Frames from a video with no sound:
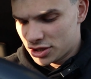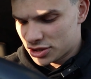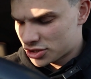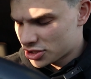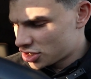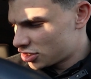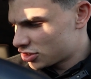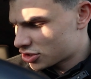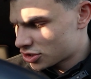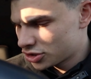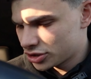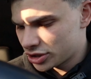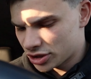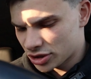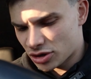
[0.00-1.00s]
So
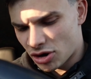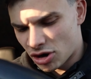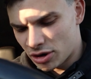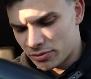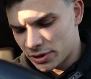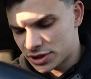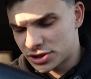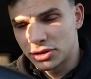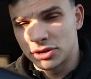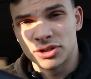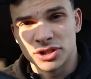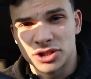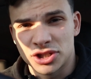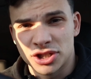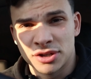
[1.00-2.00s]
currently in the car, about to go to
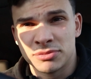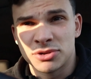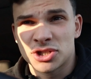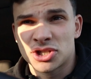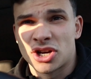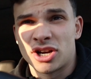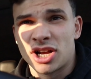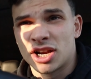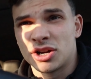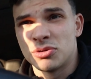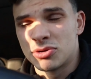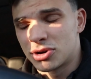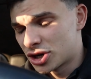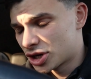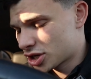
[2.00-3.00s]
the gym, just got out
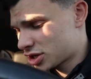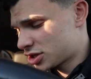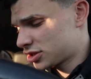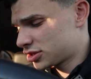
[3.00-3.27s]
of work.